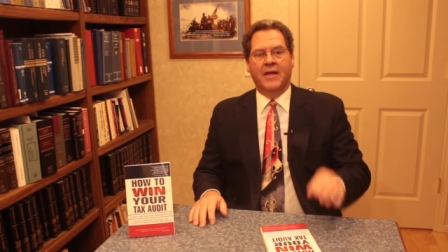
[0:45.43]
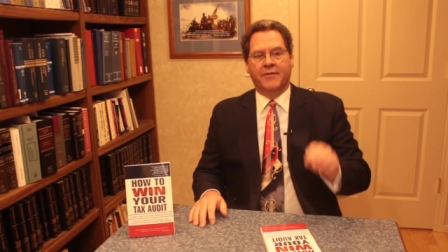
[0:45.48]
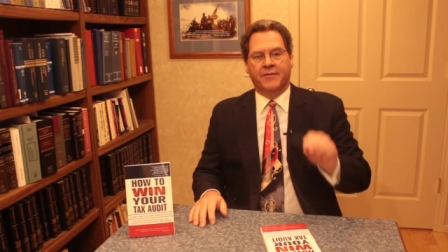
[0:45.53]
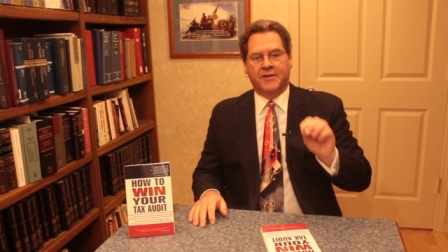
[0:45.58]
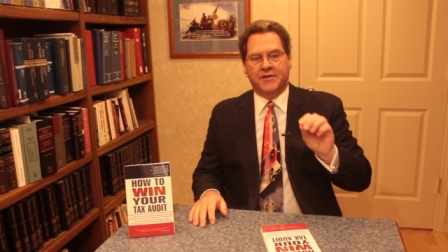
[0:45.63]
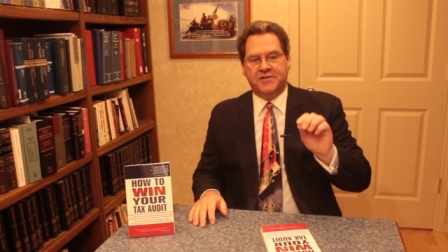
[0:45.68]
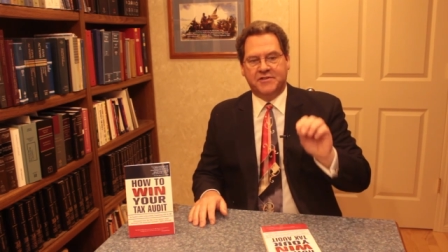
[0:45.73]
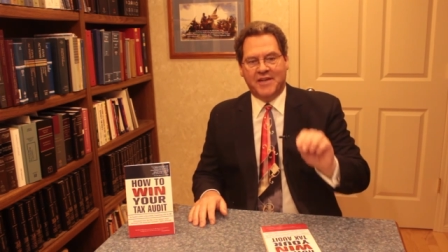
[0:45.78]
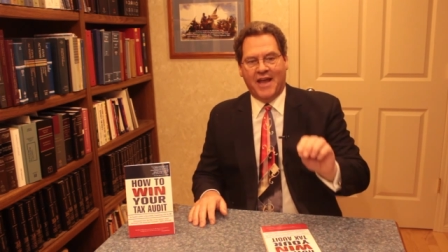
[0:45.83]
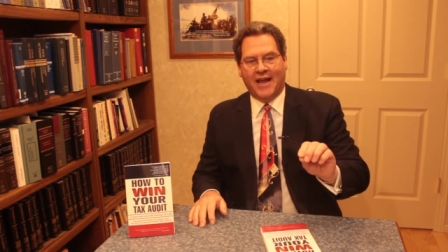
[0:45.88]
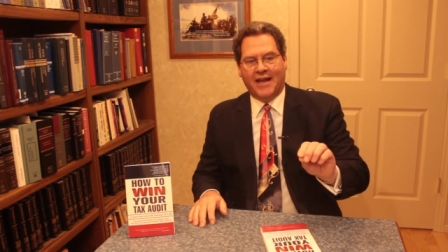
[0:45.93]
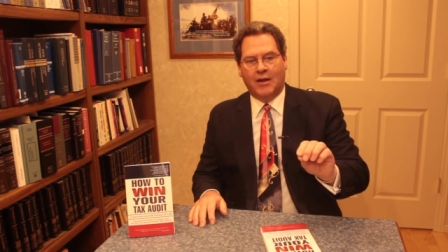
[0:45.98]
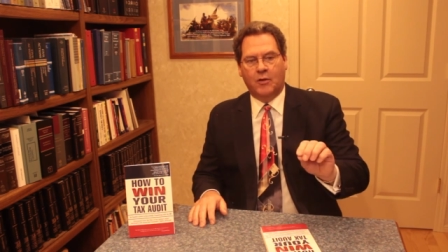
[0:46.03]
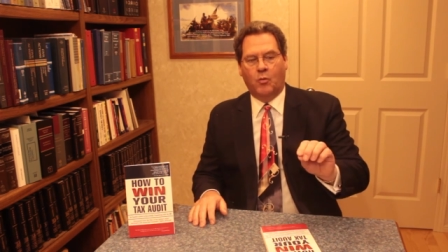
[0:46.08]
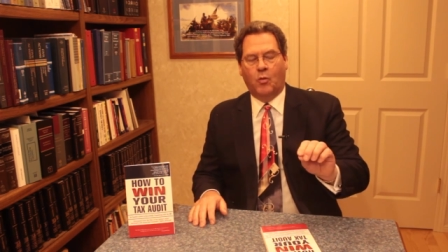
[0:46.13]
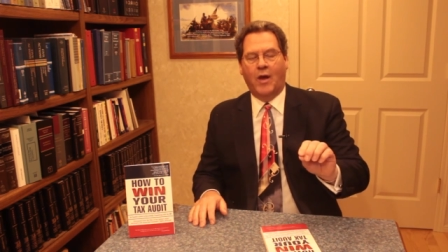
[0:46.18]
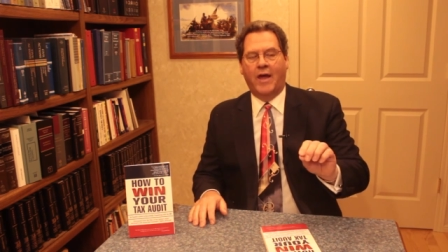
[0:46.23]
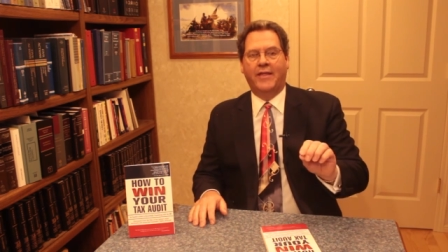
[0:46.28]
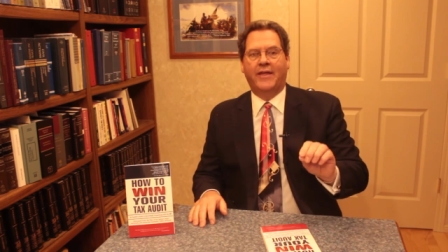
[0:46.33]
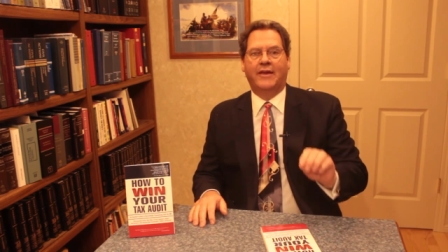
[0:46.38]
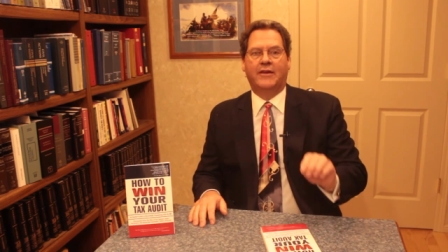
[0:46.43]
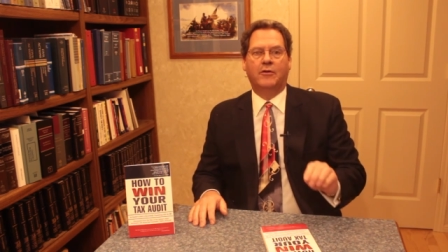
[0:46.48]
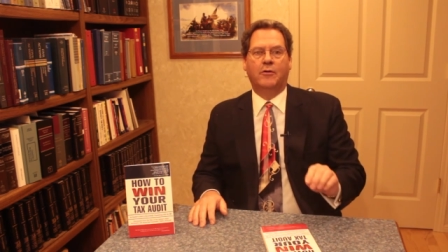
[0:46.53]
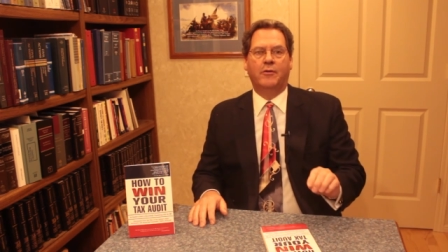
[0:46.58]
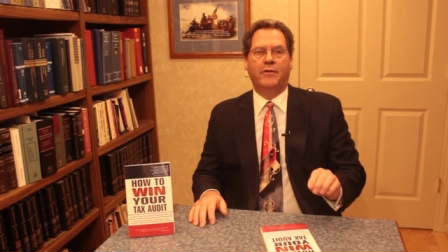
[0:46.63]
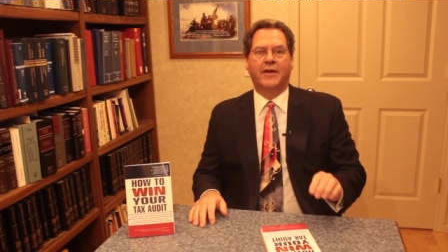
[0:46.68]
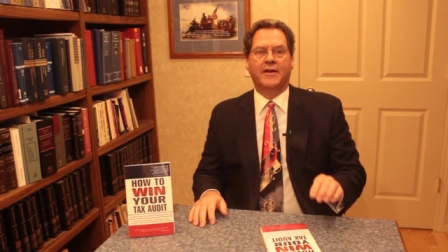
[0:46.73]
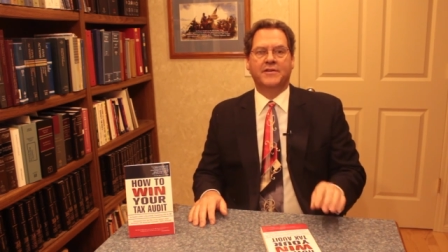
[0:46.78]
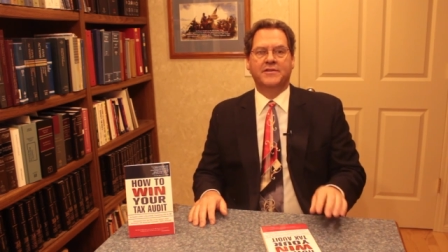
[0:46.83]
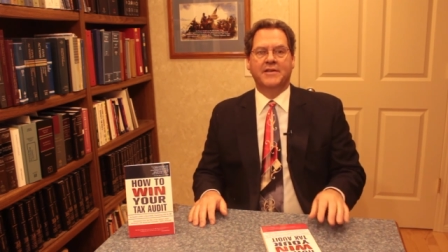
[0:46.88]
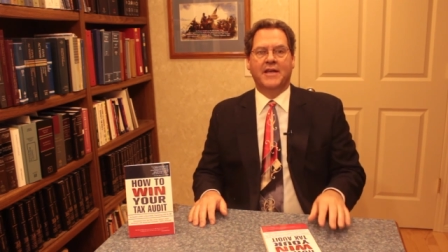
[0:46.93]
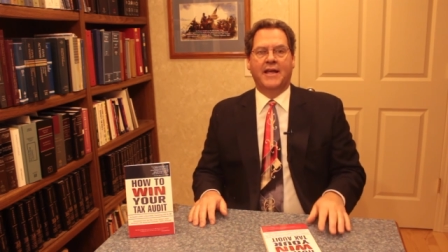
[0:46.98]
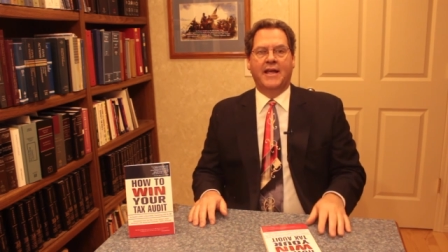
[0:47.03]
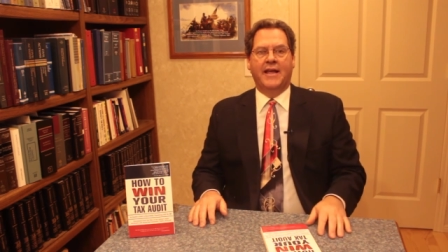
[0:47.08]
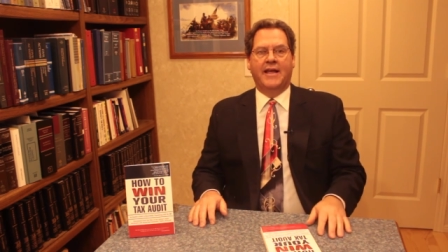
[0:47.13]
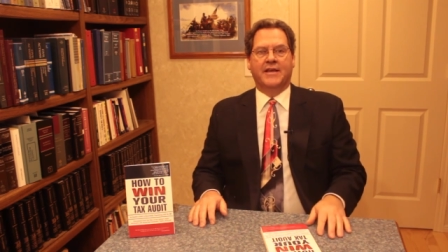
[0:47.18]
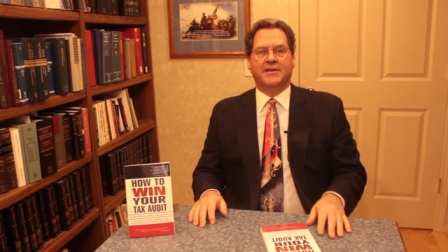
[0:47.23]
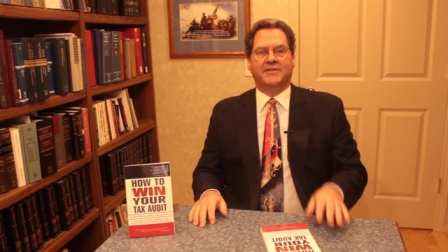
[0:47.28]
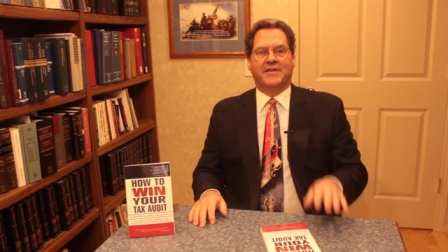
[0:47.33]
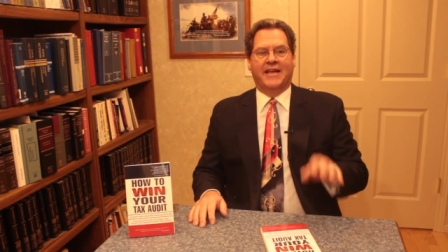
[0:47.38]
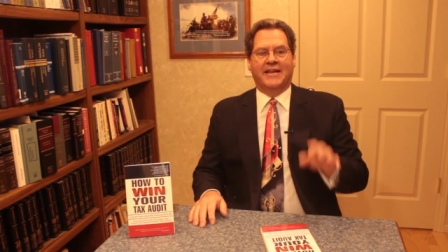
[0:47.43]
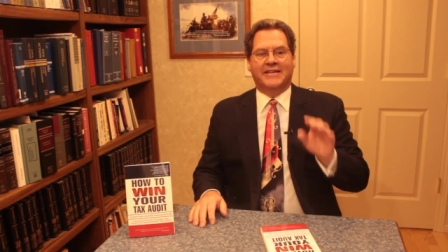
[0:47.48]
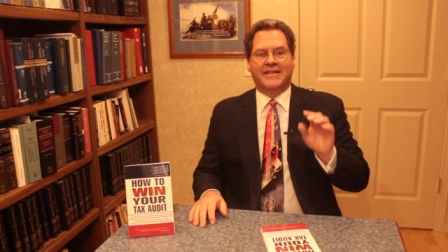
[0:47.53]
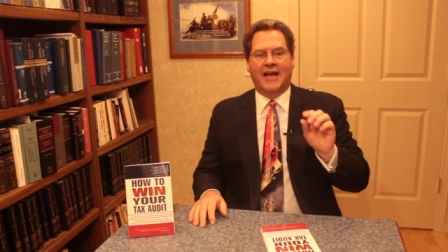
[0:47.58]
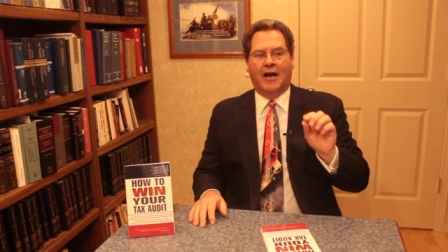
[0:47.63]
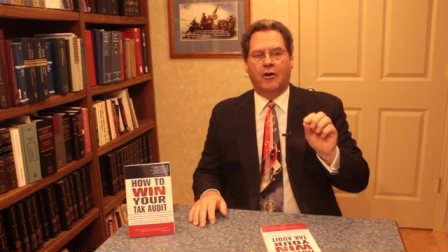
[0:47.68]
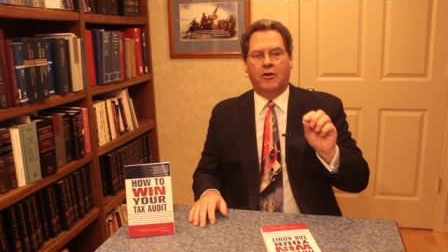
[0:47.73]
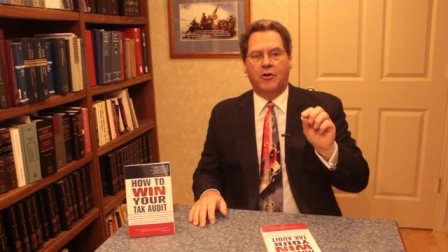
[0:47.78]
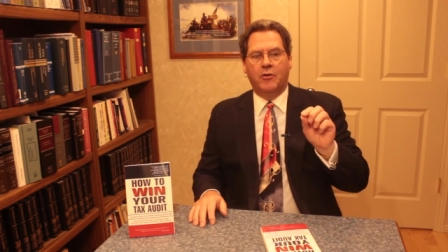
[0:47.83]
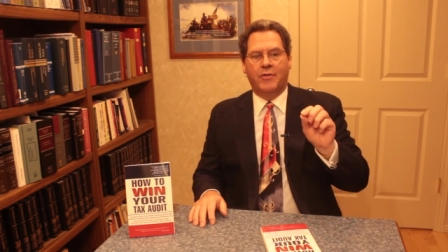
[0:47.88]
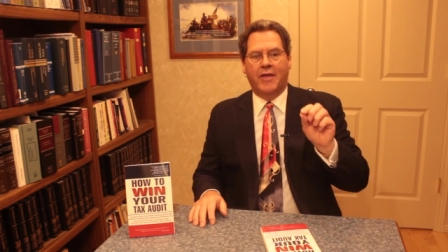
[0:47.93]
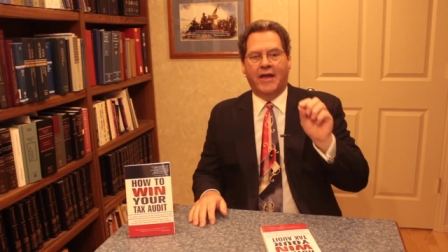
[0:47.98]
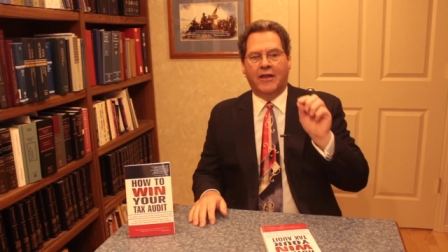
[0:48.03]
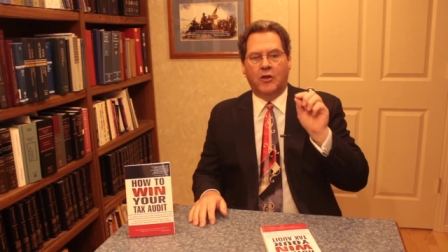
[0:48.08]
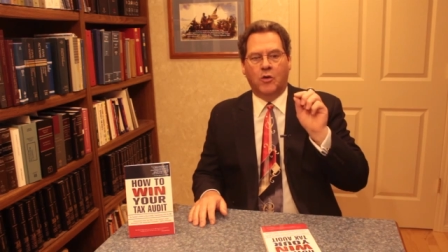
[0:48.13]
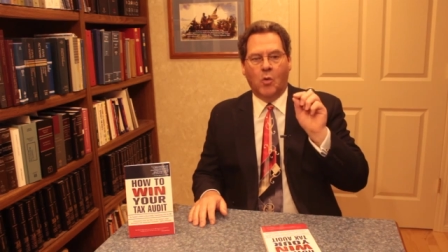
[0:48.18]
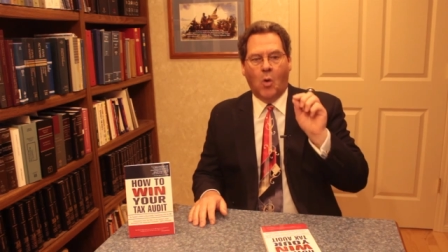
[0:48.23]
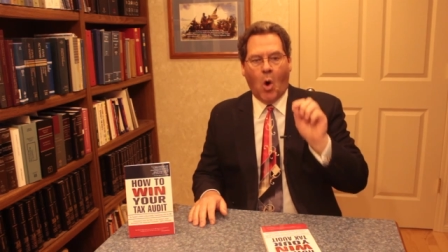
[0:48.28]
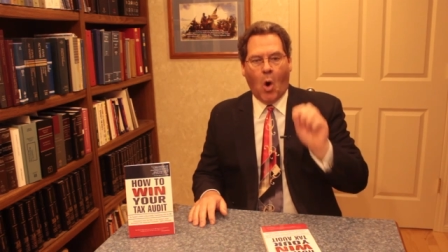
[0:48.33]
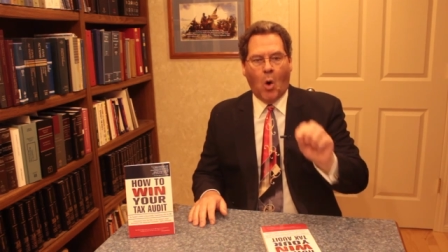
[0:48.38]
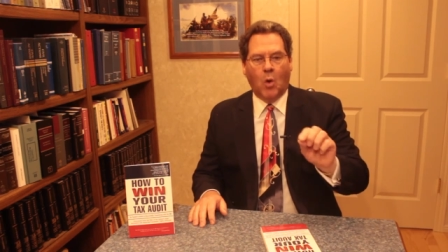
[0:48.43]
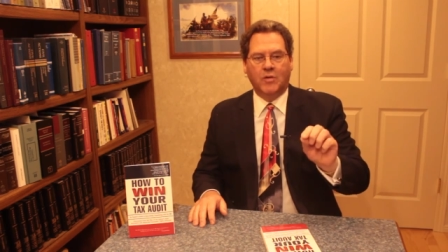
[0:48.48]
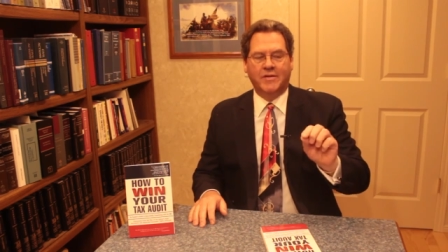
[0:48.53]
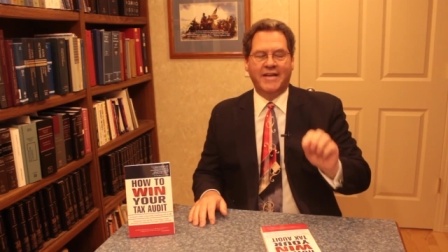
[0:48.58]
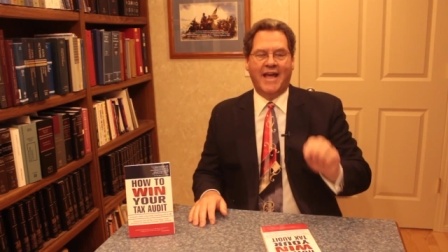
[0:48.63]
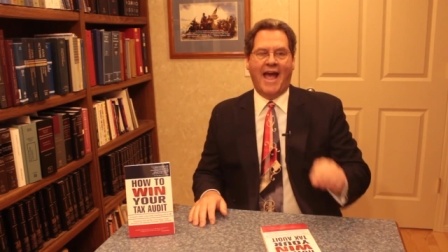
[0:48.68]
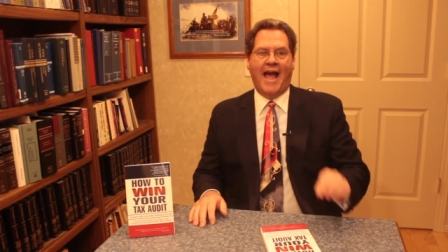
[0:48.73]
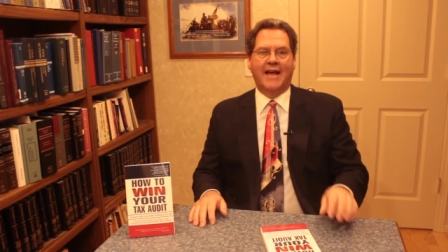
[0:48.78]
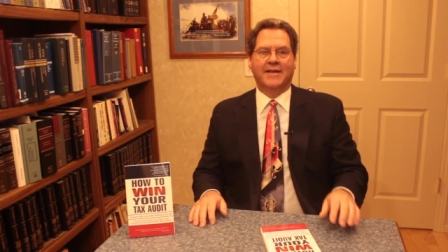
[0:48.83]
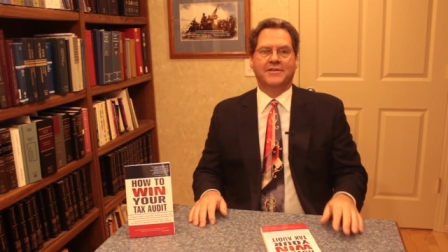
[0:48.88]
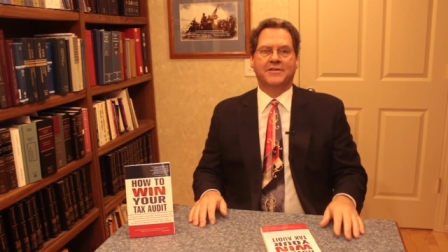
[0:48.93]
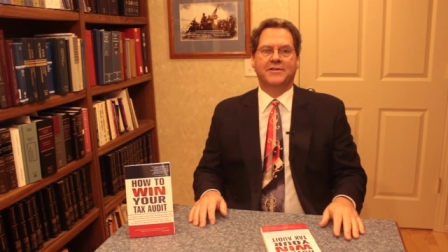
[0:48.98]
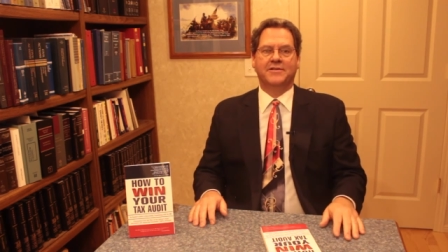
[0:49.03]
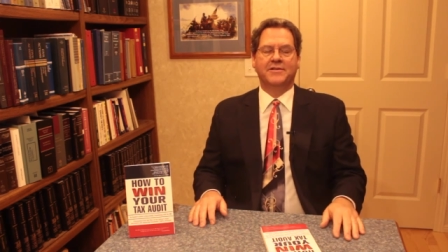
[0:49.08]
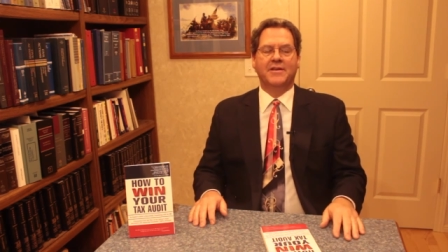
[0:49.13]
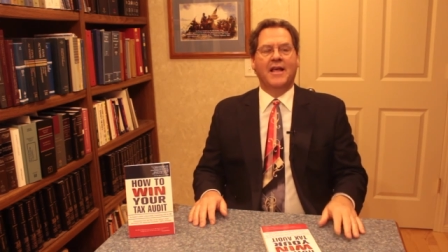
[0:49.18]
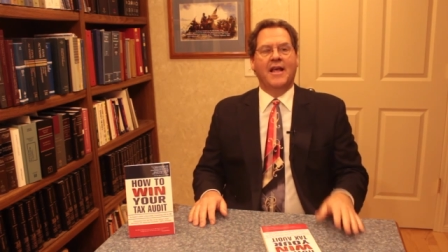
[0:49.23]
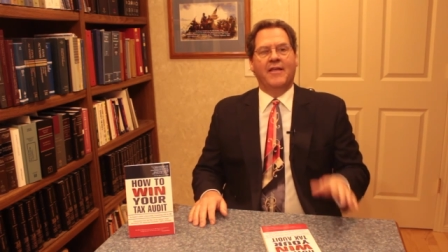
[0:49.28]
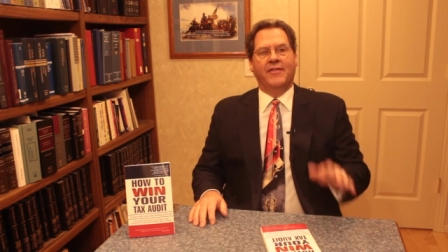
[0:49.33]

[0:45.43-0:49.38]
The second way they do this is they tell you that you owe taxes,